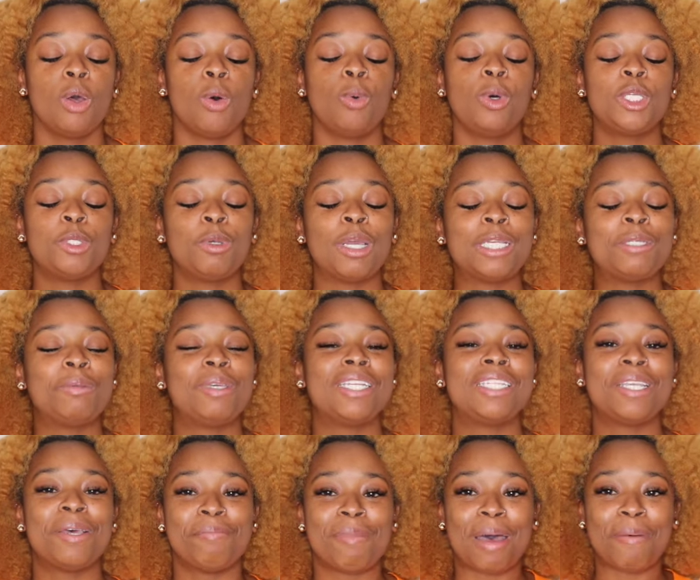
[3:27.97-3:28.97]
Which brings me
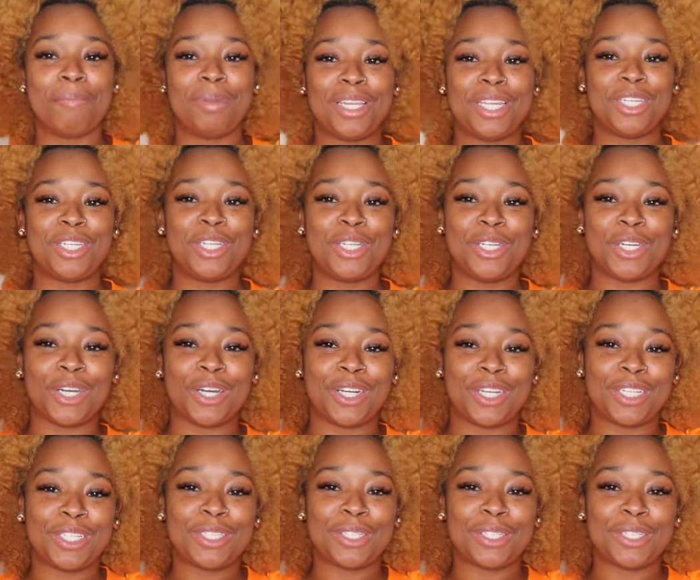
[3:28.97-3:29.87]
into my bleach journey.